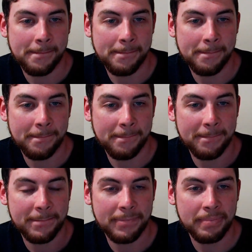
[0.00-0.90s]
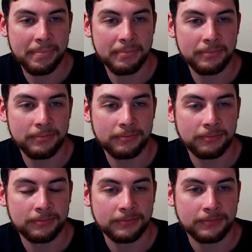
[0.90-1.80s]

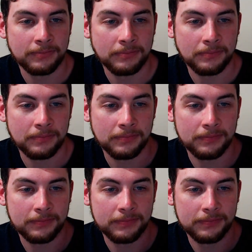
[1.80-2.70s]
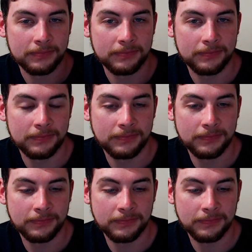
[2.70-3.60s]

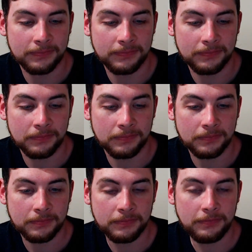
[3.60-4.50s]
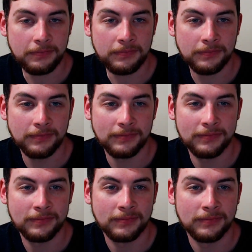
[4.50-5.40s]

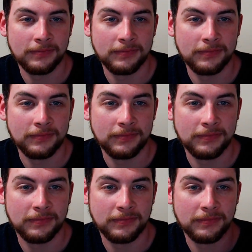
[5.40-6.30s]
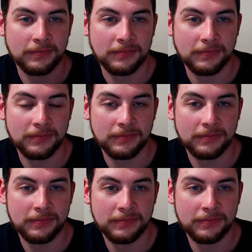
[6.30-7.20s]

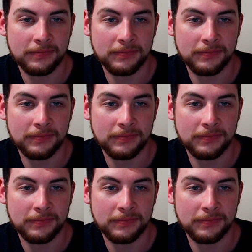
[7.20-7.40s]
This person isn't speaking.